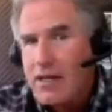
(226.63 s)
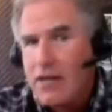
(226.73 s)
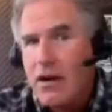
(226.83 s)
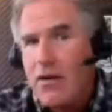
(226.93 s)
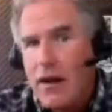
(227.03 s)

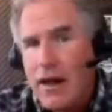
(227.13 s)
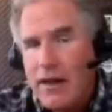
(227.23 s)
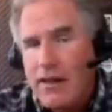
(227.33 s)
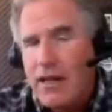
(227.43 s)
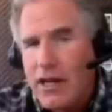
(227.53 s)
you know,
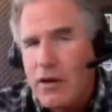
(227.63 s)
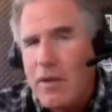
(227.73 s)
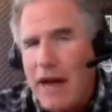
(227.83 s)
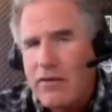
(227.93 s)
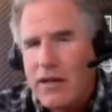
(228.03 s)
the legal
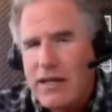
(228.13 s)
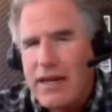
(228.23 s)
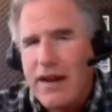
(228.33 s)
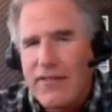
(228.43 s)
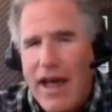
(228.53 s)
background that
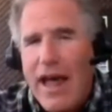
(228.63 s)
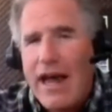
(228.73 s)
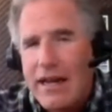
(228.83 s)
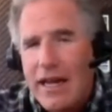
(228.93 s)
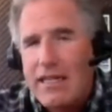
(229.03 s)
I've
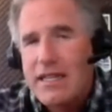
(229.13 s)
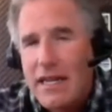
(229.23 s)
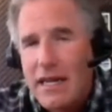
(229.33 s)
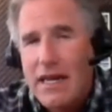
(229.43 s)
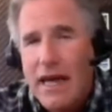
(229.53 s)
had has
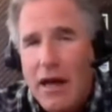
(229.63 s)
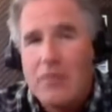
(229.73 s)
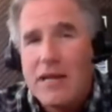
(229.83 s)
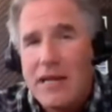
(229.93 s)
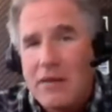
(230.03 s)
eh,
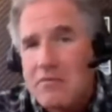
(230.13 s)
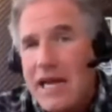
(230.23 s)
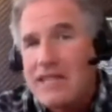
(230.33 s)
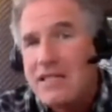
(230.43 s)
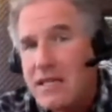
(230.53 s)
helped me
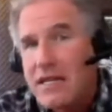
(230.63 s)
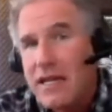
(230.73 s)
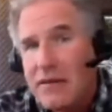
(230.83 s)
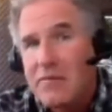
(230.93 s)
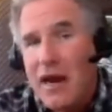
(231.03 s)
immensely
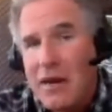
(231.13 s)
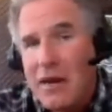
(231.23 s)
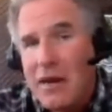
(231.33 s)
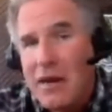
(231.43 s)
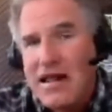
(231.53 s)
in my
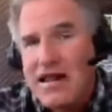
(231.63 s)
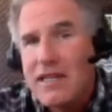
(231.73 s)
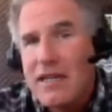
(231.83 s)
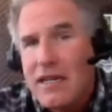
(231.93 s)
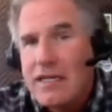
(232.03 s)

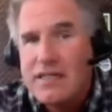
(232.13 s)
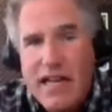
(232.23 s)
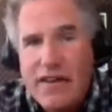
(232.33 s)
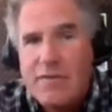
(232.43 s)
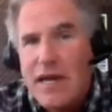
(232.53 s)
business and
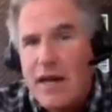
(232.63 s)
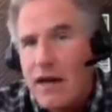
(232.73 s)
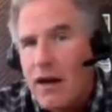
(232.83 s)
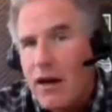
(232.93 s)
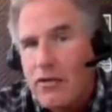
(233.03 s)
saved me a,
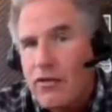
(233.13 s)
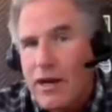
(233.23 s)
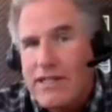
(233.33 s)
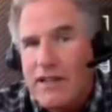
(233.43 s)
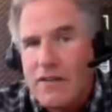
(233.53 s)
a
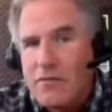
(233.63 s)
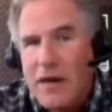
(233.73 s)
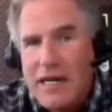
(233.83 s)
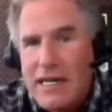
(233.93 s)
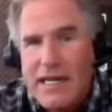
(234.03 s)
great deal of
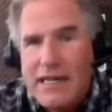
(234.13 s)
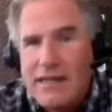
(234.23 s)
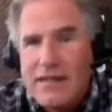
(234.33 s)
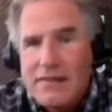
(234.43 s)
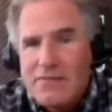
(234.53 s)
money
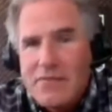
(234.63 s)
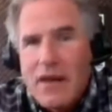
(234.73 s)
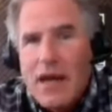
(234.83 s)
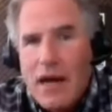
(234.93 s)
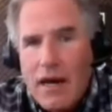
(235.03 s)
and
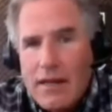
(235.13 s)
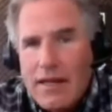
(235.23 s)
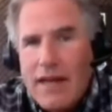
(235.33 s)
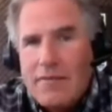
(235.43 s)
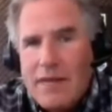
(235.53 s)
uh,
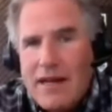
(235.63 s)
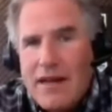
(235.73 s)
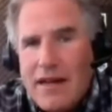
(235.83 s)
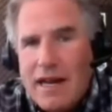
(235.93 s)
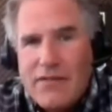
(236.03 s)
gave me a
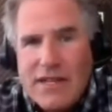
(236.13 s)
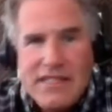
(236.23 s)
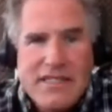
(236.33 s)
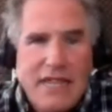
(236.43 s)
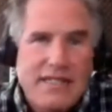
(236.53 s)
lot of
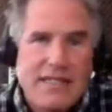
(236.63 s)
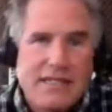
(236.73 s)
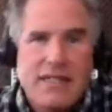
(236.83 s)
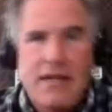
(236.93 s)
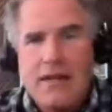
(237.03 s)
insights
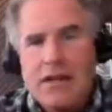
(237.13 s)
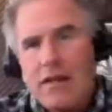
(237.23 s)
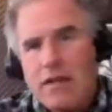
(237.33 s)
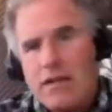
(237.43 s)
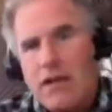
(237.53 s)
into,
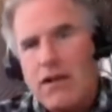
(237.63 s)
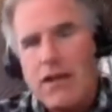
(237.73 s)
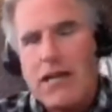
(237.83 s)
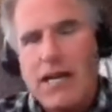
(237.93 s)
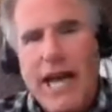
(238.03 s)
you know,
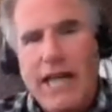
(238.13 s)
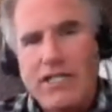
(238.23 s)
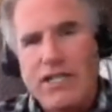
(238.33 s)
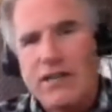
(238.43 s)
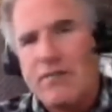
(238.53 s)

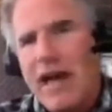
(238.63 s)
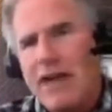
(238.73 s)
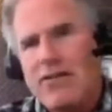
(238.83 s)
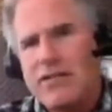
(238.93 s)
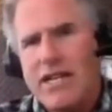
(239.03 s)
litigation and
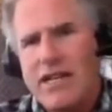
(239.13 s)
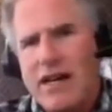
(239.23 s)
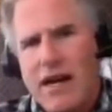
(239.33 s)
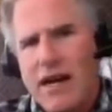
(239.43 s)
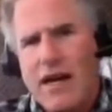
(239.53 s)
matters that
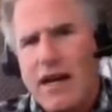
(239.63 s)
uh,